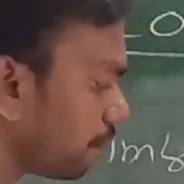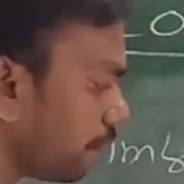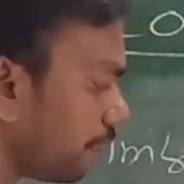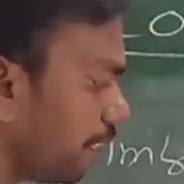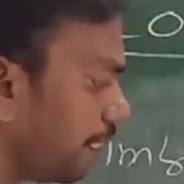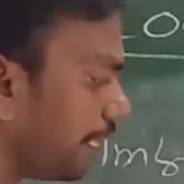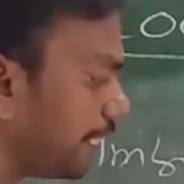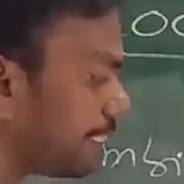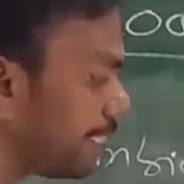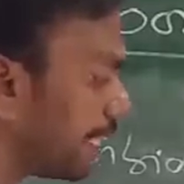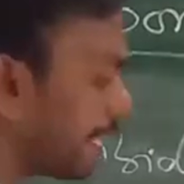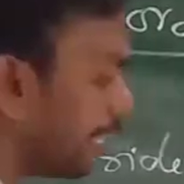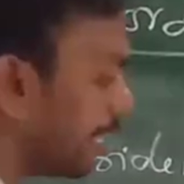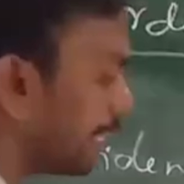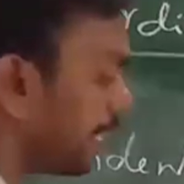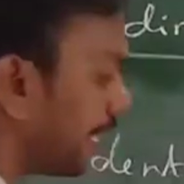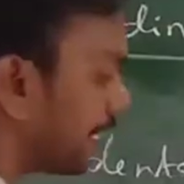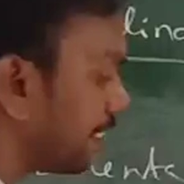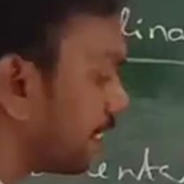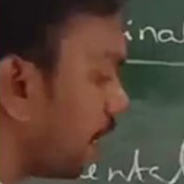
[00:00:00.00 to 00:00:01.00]
Let's take
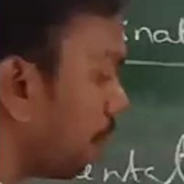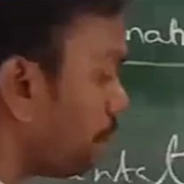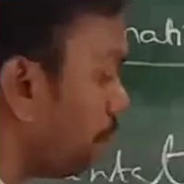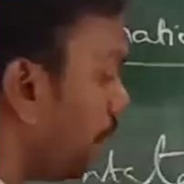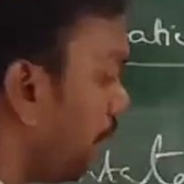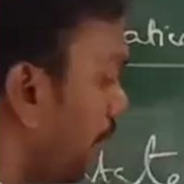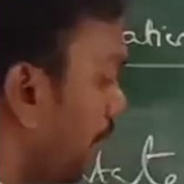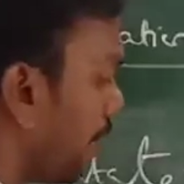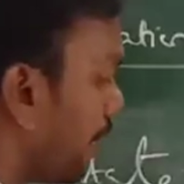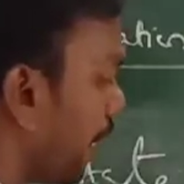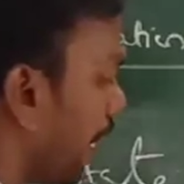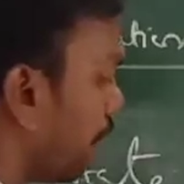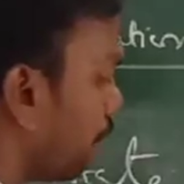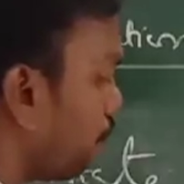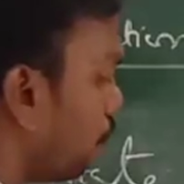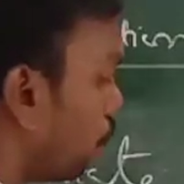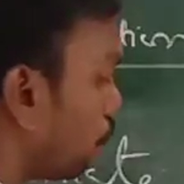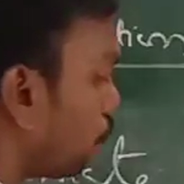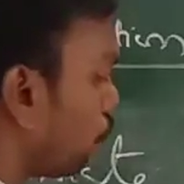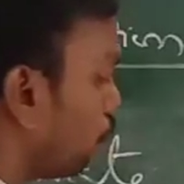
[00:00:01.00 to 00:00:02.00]
another example,
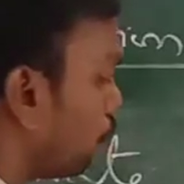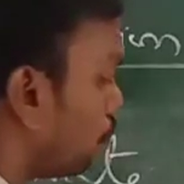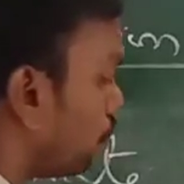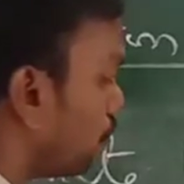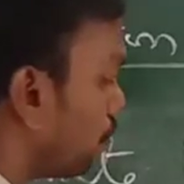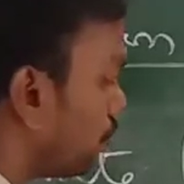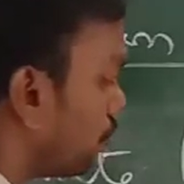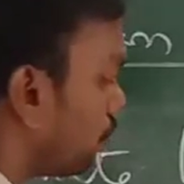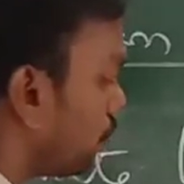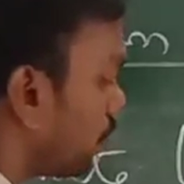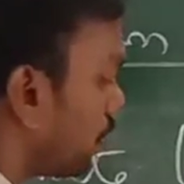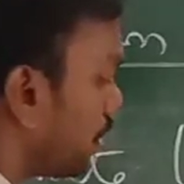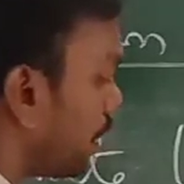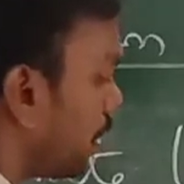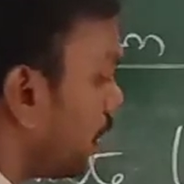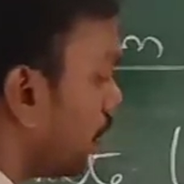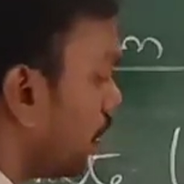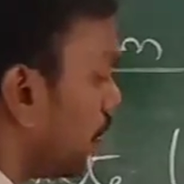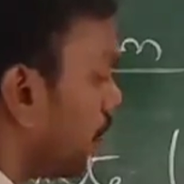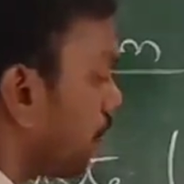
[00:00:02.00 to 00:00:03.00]
NO2,
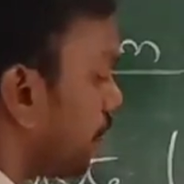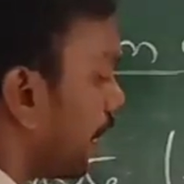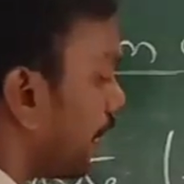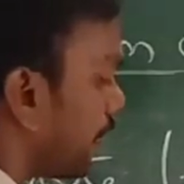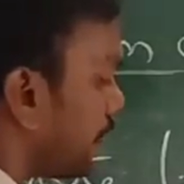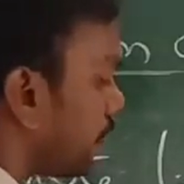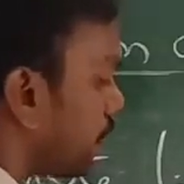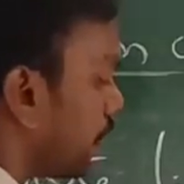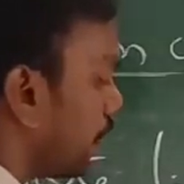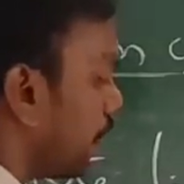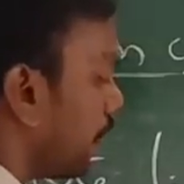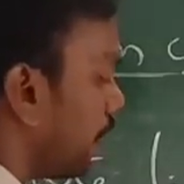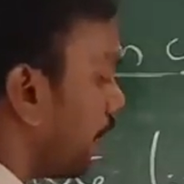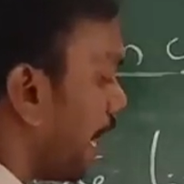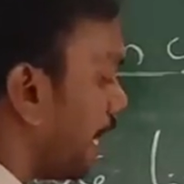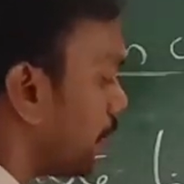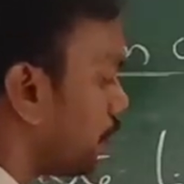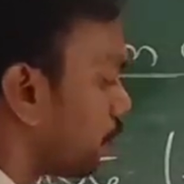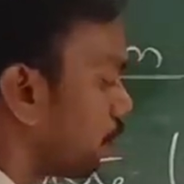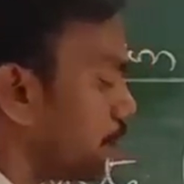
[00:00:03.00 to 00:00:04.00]
that is
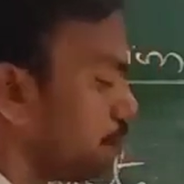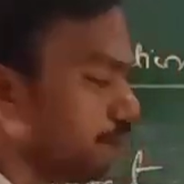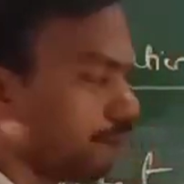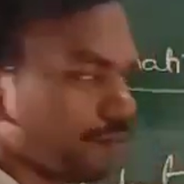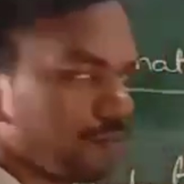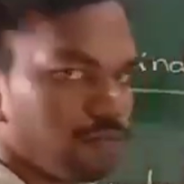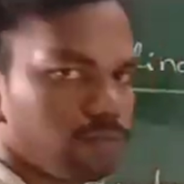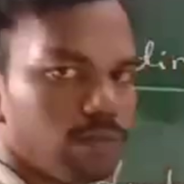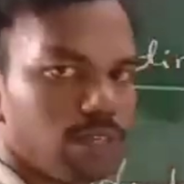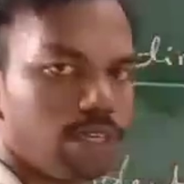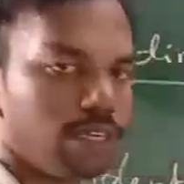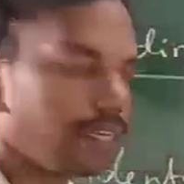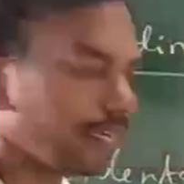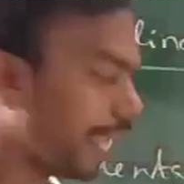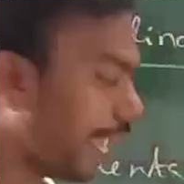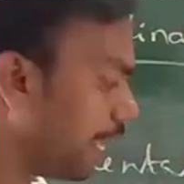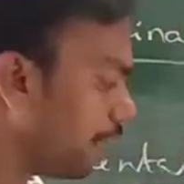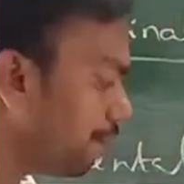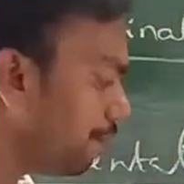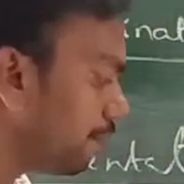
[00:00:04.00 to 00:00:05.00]
nitro.
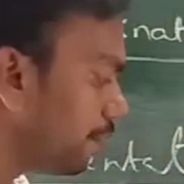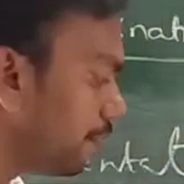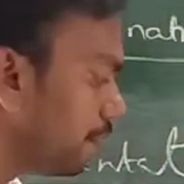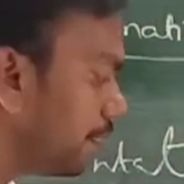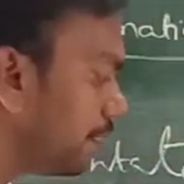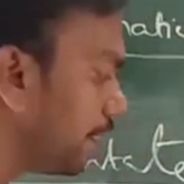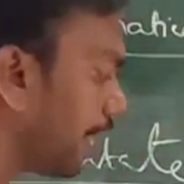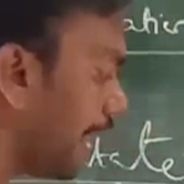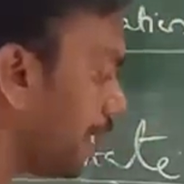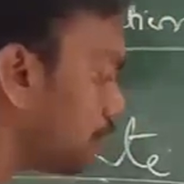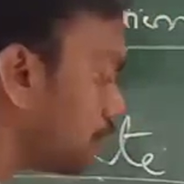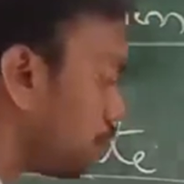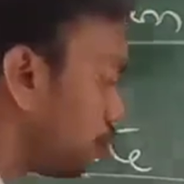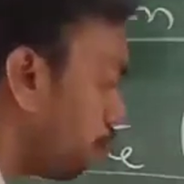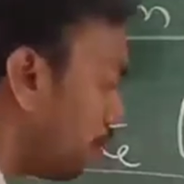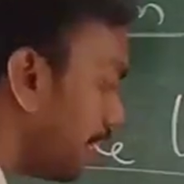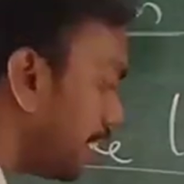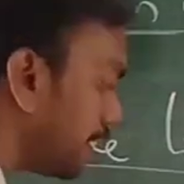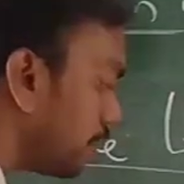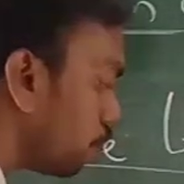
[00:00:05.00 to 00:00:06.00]
If nitrogen
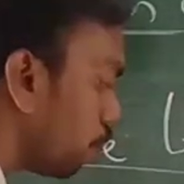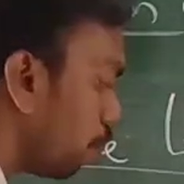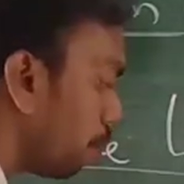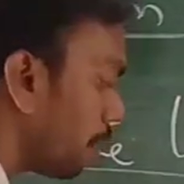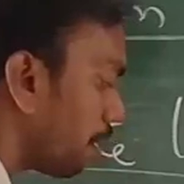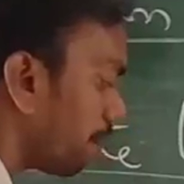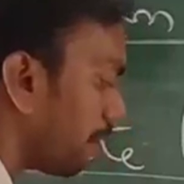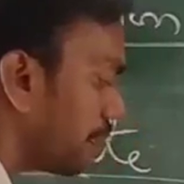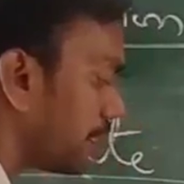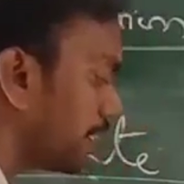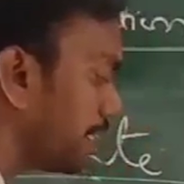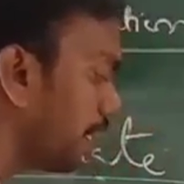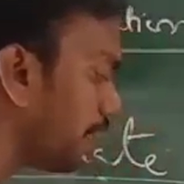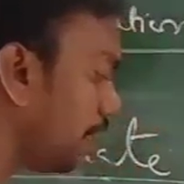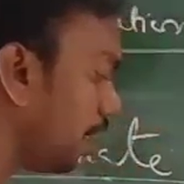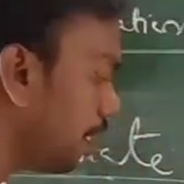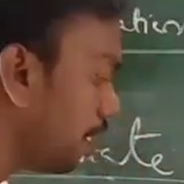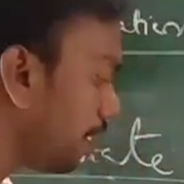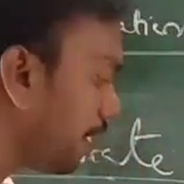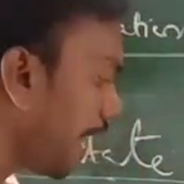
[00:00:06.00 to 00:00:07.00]
donates its lone pair of electron, here
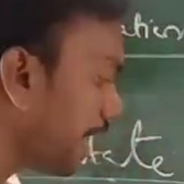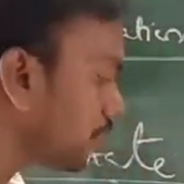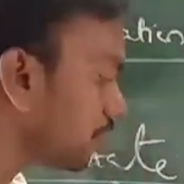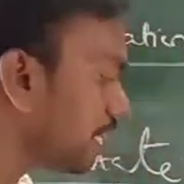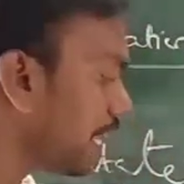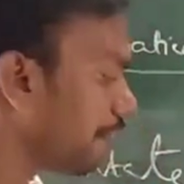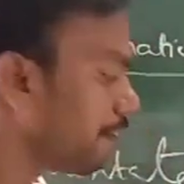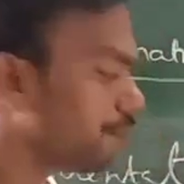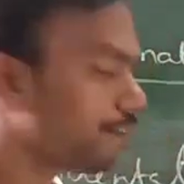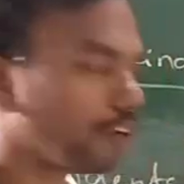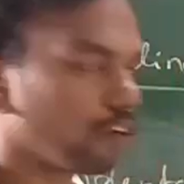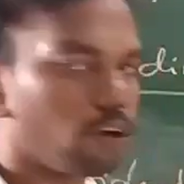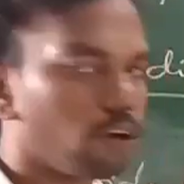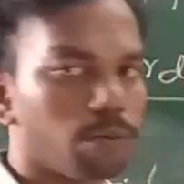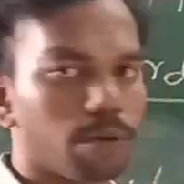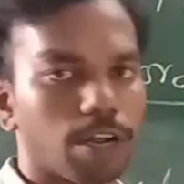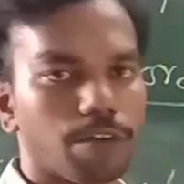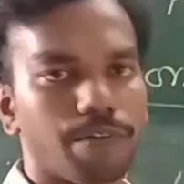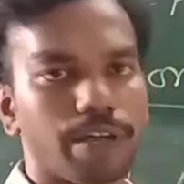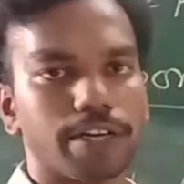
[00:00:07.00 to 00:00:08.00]
nitrogen having 1 lone
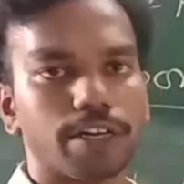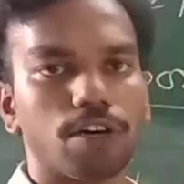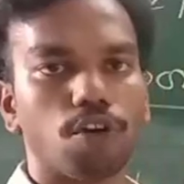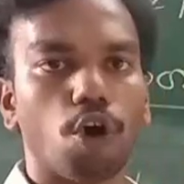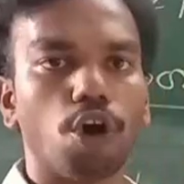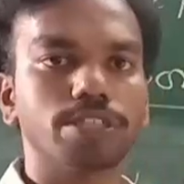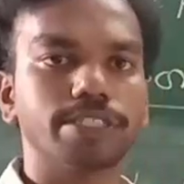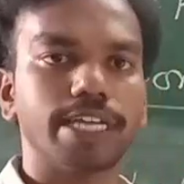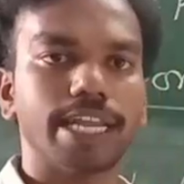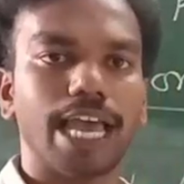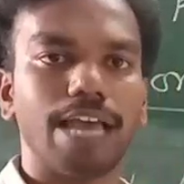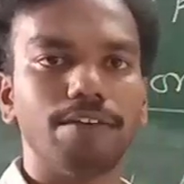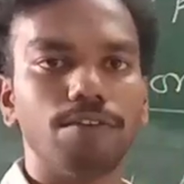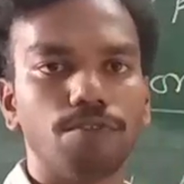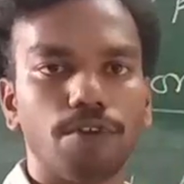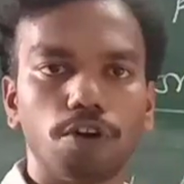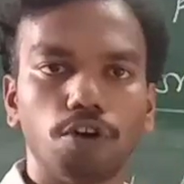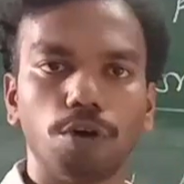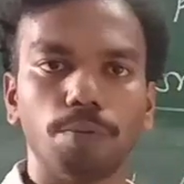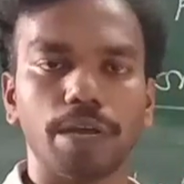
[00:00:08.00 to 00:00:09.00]
pair of electron, oxygen having
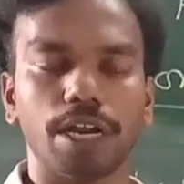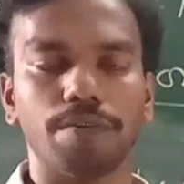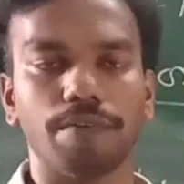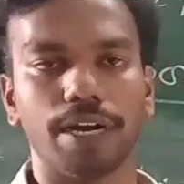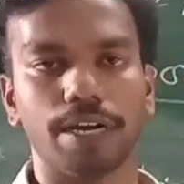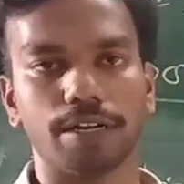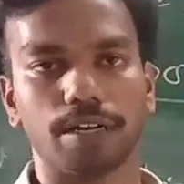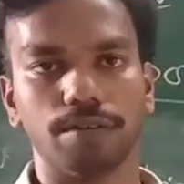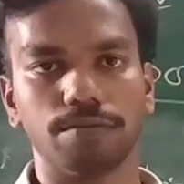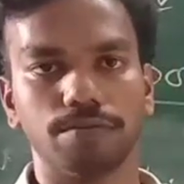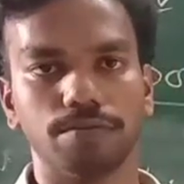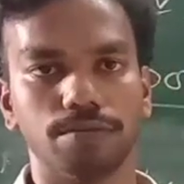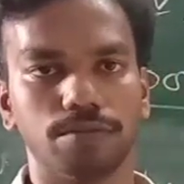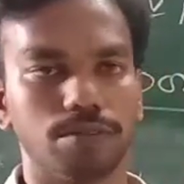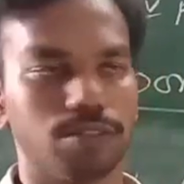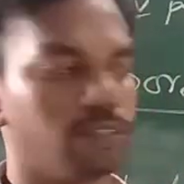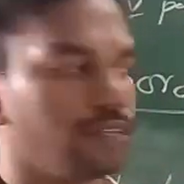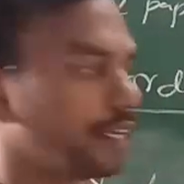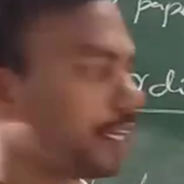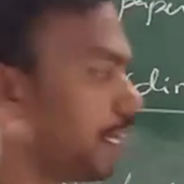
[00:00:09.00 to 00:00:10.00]
1 lone pair of electron.
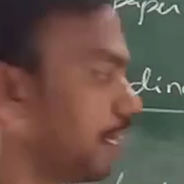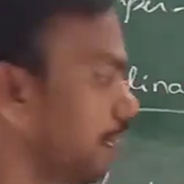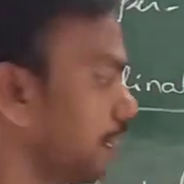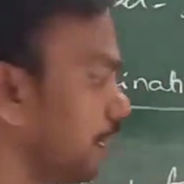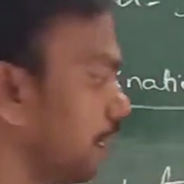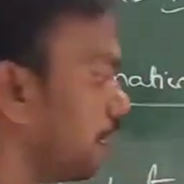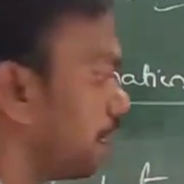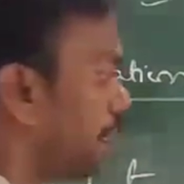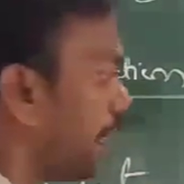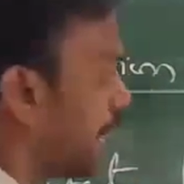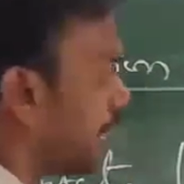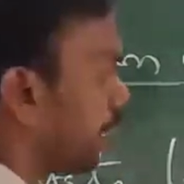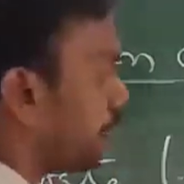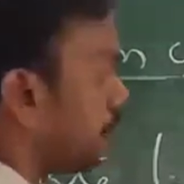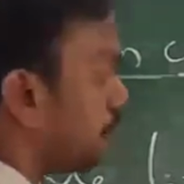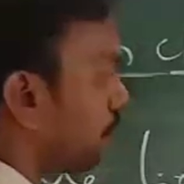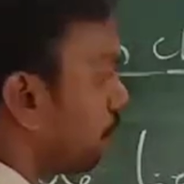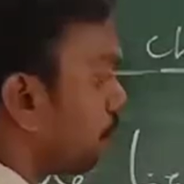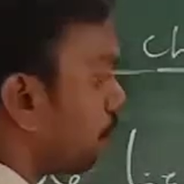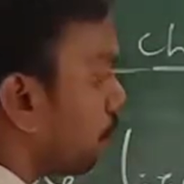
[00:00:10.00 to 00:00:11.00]
Okay,
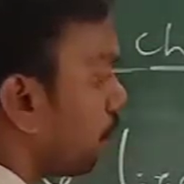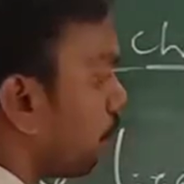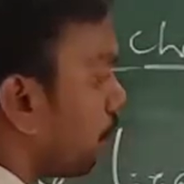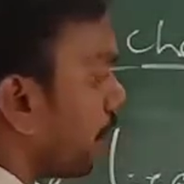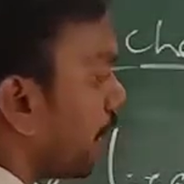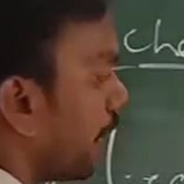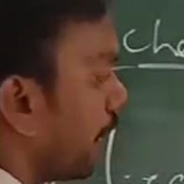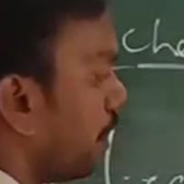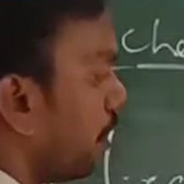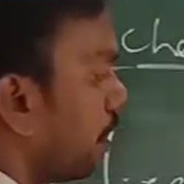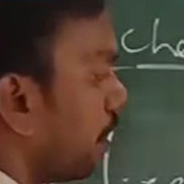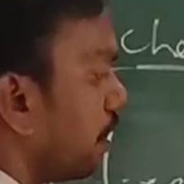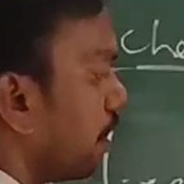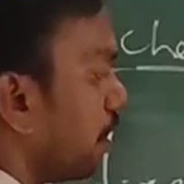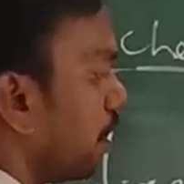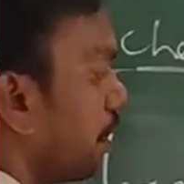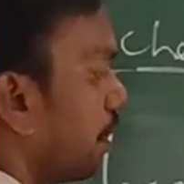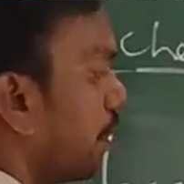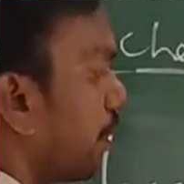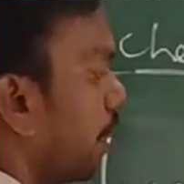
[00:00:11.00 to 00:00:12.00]
nitro, N,
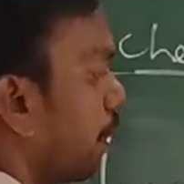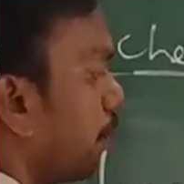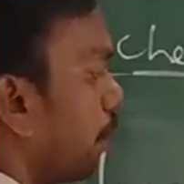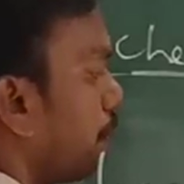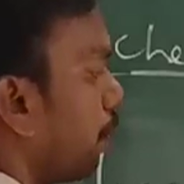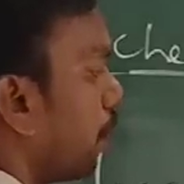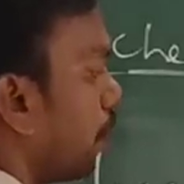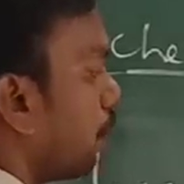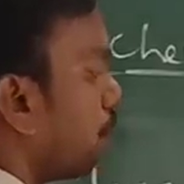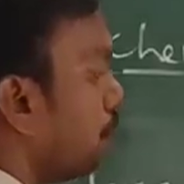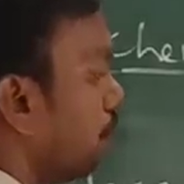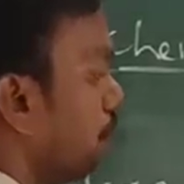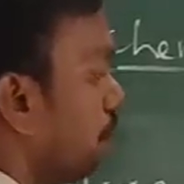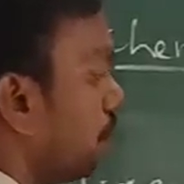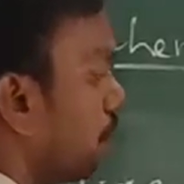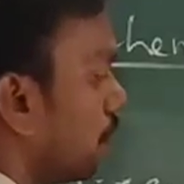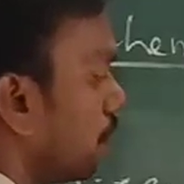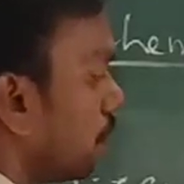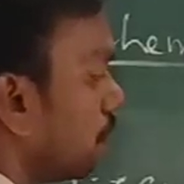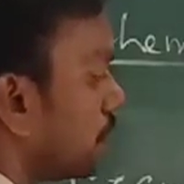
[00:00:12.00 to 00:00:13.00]
double bond O,
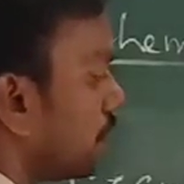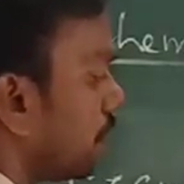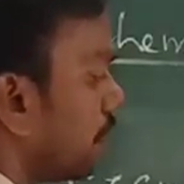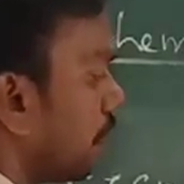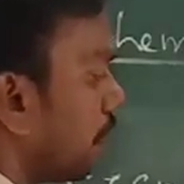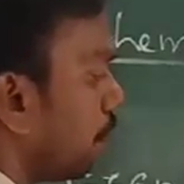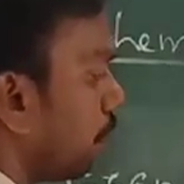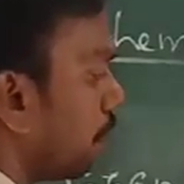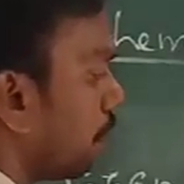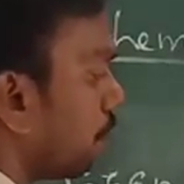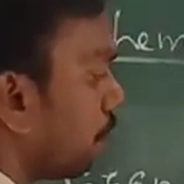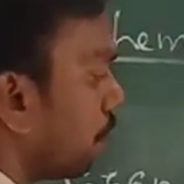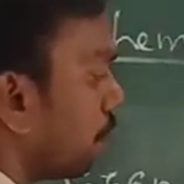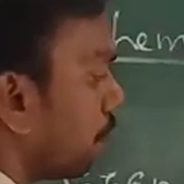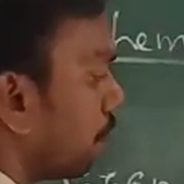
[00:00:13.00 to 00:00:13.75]
single bond O.